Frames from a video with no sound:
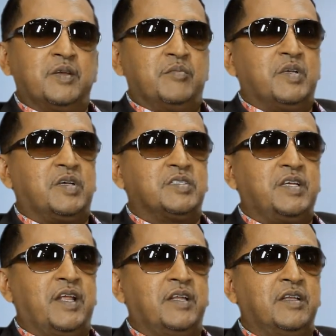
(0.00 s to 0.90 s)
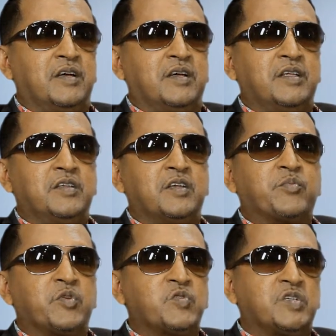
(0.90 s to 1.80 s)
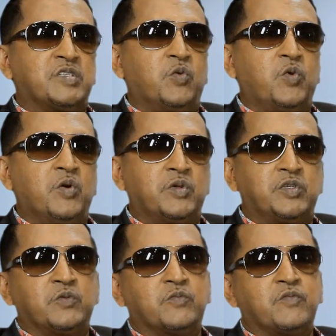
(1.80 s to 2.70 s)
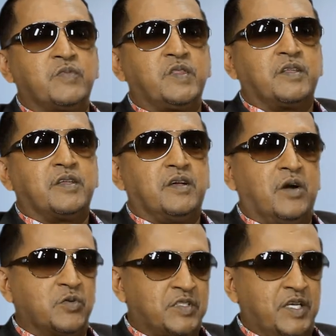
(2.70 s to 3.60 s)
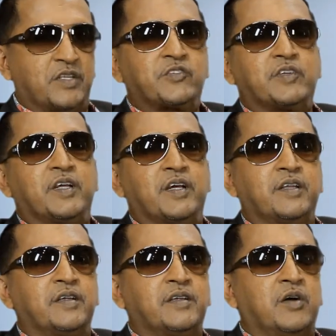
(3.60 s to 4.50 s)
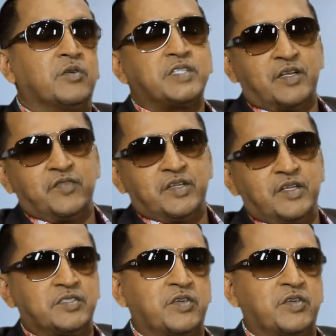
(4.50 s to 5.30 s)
because getting an Indian producer to work with you outside of India,